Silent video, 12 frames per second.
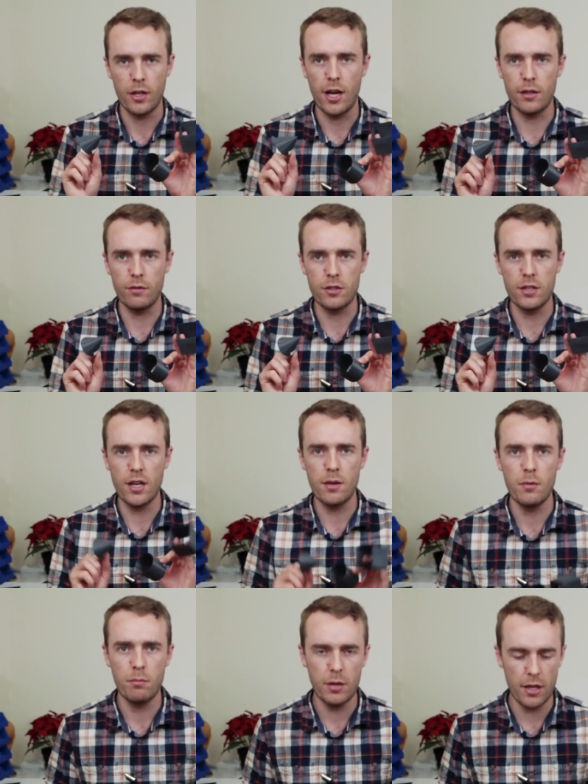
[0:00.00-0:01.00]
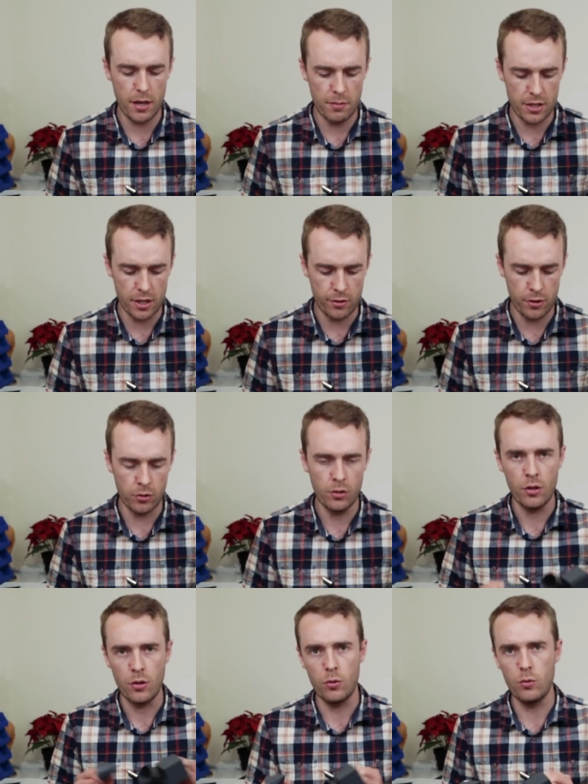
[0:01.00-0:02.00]
out of the same PLA
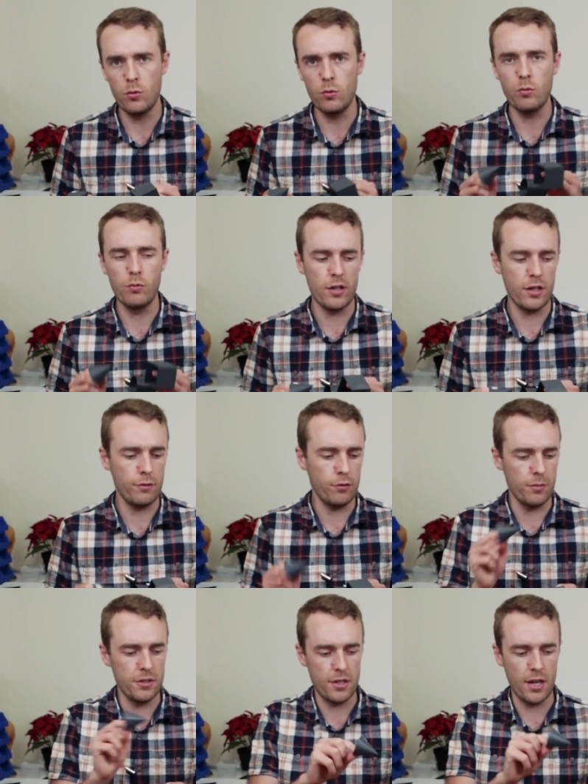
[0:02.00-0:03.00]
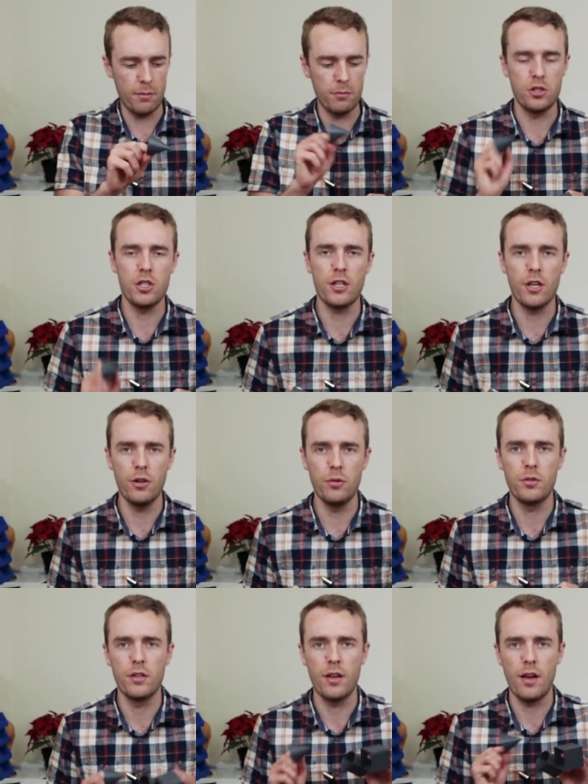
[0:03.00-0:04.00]
material, all running from the same
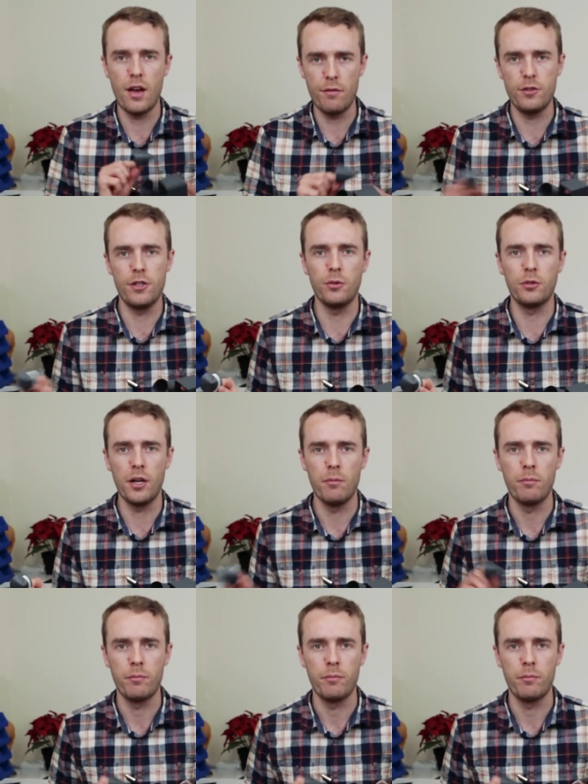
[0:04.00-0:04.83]
G-code every single time.